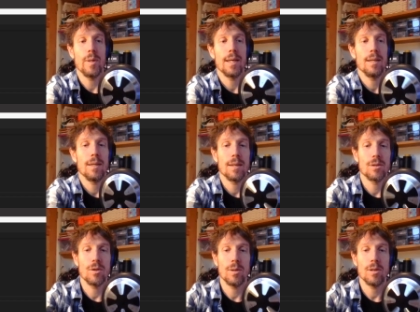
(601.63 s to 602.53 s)
anything
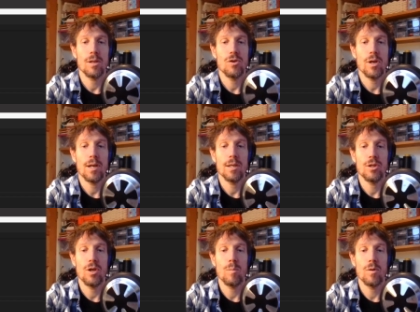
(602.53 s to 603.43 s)
so I'll, I'll try an i
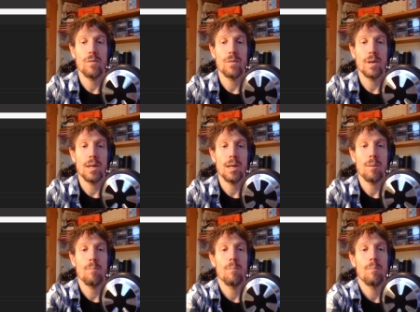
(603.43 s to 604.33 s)
term of um,
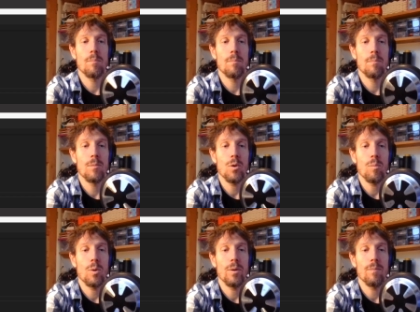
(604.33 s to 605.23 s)

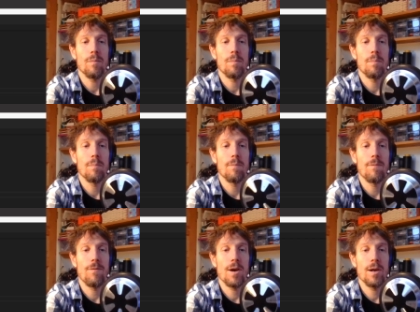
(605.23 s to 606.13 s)

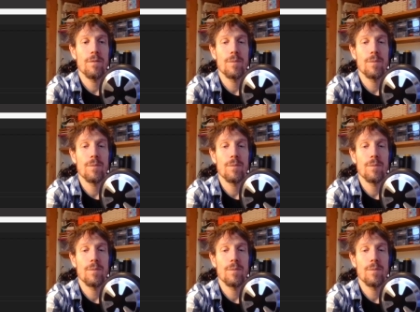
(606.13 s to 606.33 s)
0.5